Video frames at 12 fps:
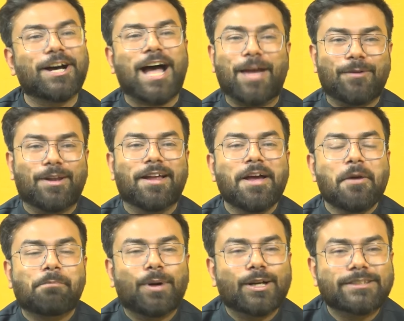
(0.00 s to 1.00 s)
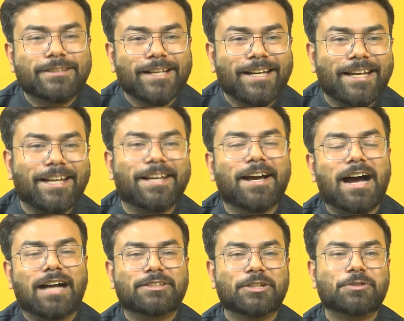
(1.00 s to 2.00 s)
I will personally
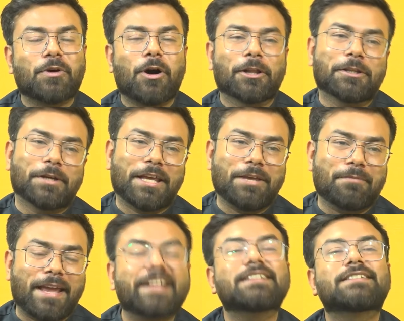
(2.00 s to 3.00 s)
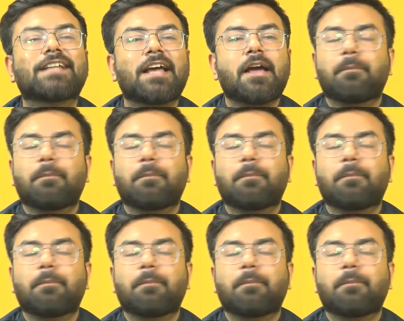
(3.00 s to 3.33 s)
answer to all the emails.